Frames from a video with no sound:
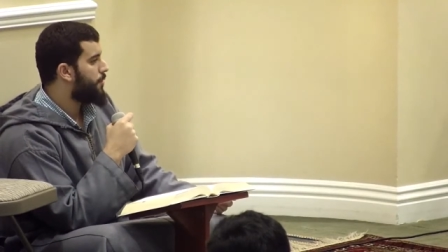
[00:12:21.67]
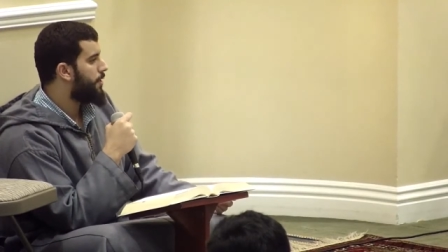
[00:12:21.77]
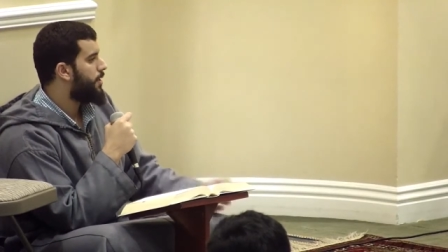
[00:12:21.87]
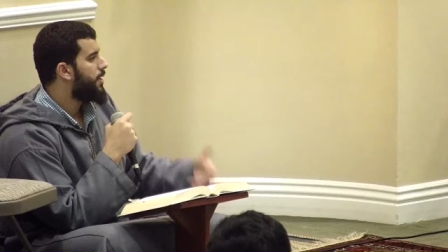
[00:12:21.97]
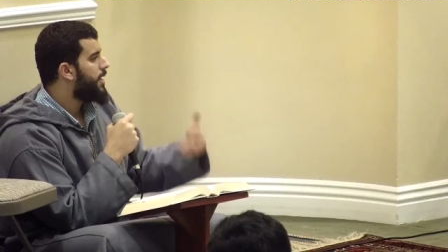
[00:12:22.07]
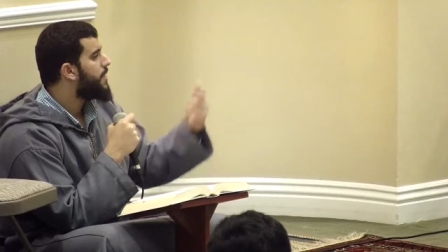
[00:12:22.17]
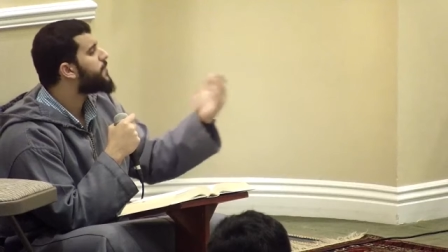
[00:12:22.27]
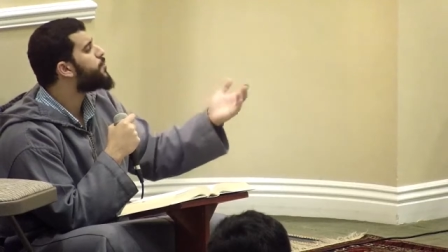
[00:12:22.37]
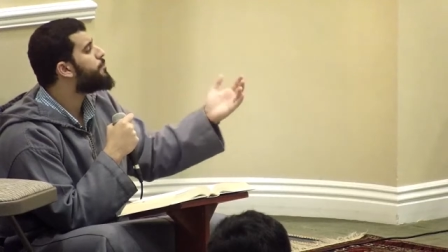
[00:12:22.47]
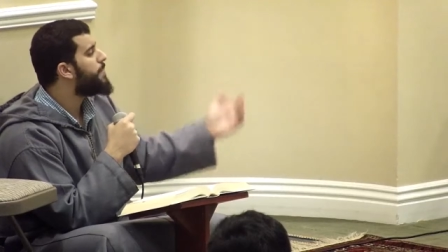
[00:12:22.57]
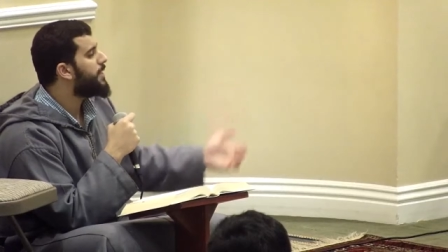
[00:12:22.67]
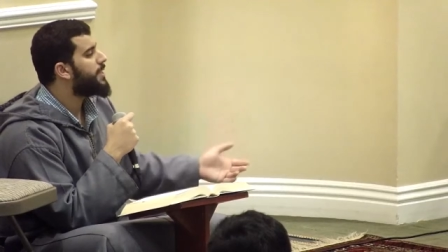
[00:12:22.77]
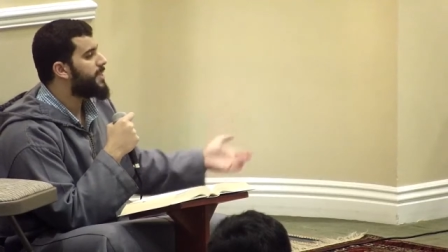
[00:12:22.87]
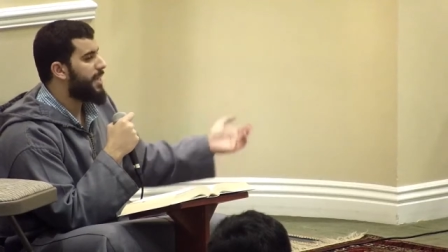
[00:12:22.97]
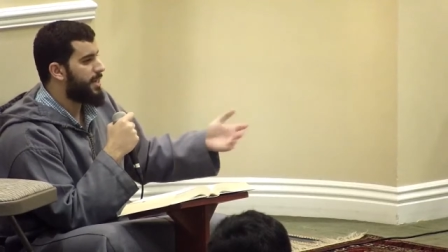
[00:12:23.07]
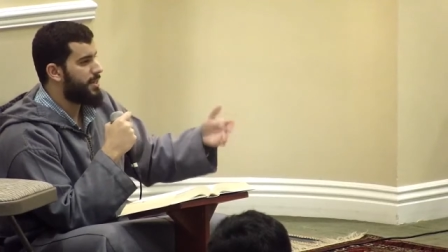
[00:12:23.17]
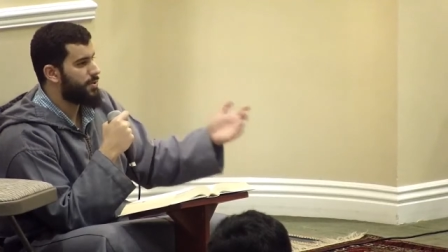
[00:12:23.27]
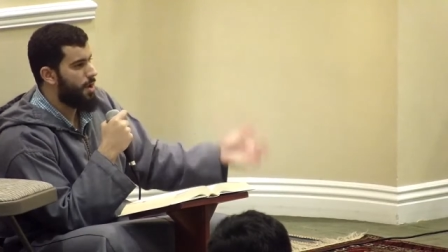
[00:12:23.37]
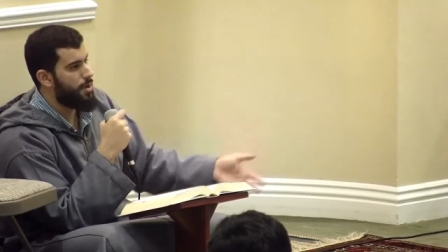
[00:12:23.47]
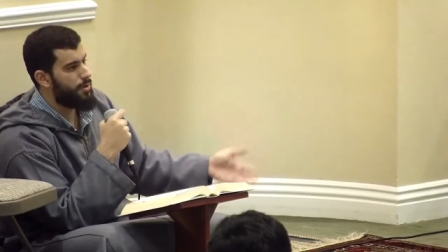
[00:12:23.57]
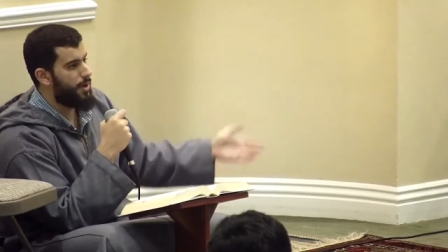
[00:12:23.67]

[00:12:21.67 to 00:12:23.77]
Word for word: for his nobility and his